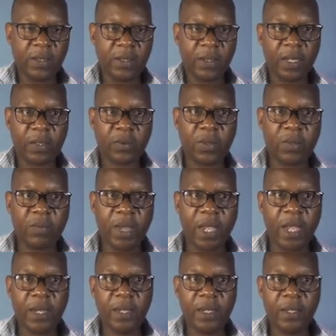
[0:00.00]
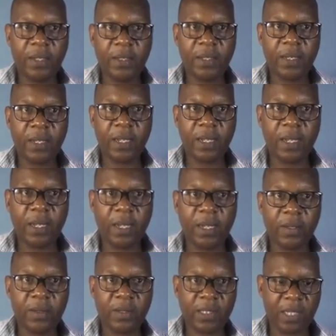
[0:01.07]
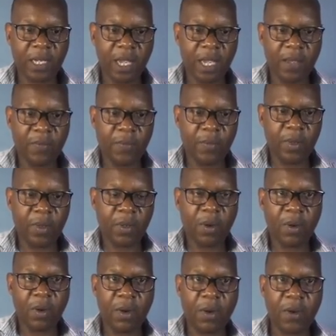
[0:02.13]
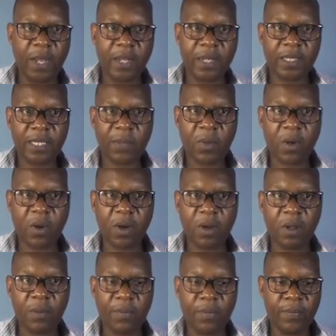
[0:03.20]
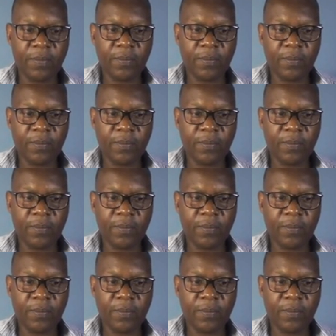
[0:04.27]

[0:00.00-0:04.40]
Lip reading: to remain in the same row and the same column.